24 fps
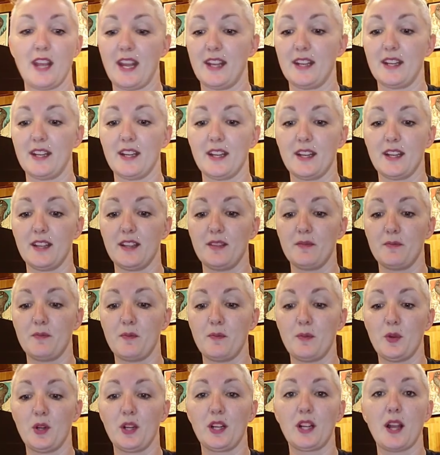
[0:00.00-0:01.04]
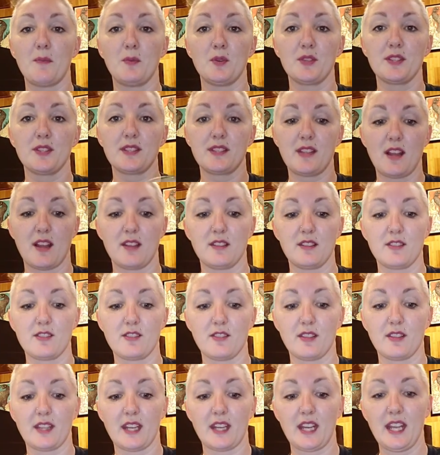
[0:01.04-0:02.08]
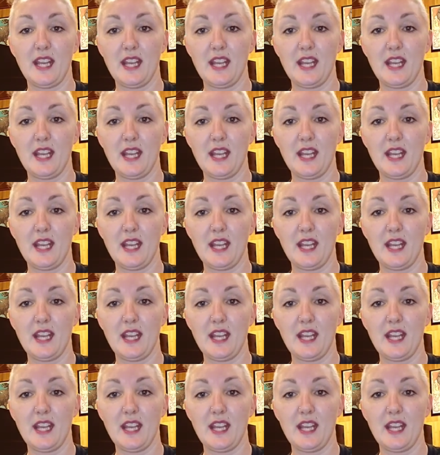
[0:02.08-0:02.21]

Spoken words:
and put a couple studs so that